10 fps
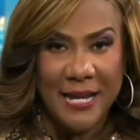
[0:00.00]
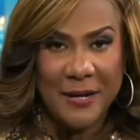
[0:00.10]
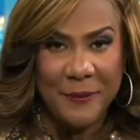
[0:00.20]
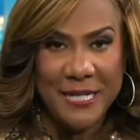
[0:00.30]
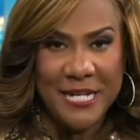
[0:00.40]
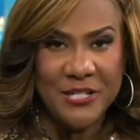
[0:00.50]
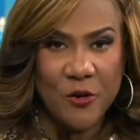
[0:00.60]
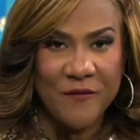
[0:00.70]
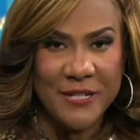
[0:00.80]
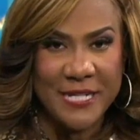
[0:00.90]
Atlanta
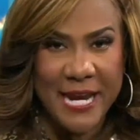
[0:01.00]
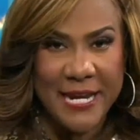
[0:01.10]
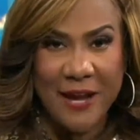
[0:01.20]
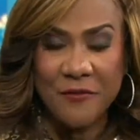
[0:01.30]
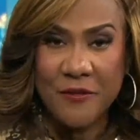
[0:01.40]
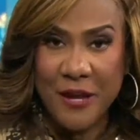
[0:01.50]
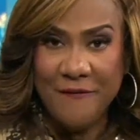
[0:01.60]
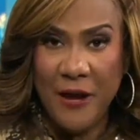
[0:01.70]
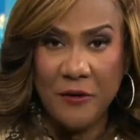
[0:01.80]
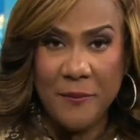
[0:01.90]
police are investigating
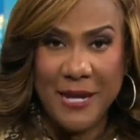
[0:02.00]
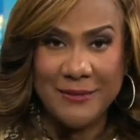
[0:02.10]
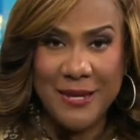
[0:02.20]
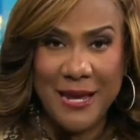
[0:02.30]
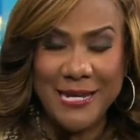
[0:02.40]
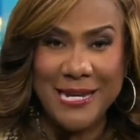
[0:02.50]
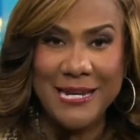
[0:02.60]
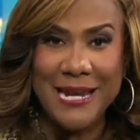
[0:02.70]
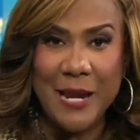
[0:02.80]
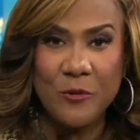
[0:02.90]
after they found a man
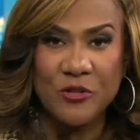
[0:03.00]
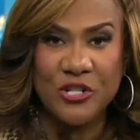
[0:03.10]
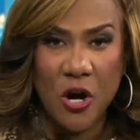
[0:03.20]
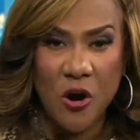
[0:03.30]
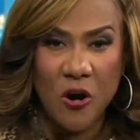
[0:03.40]
dead in a neighbor's